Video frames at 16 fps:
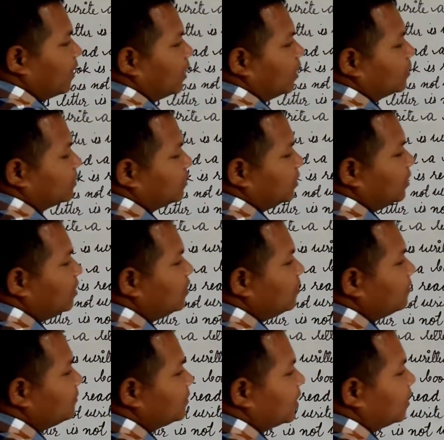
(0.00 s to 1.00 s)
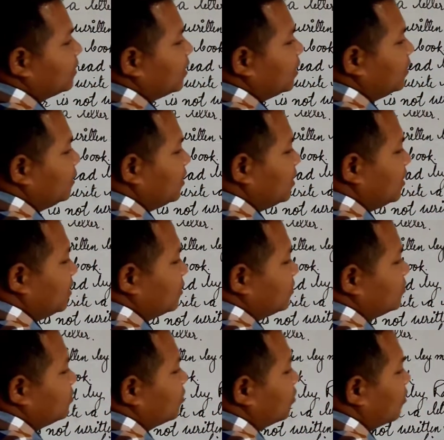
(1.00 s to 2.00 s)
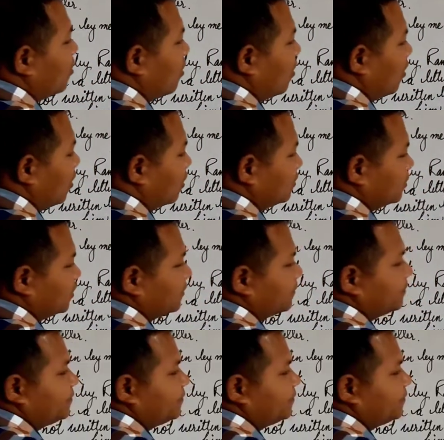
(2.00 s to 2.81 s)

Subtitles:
past. If sentence is wrote,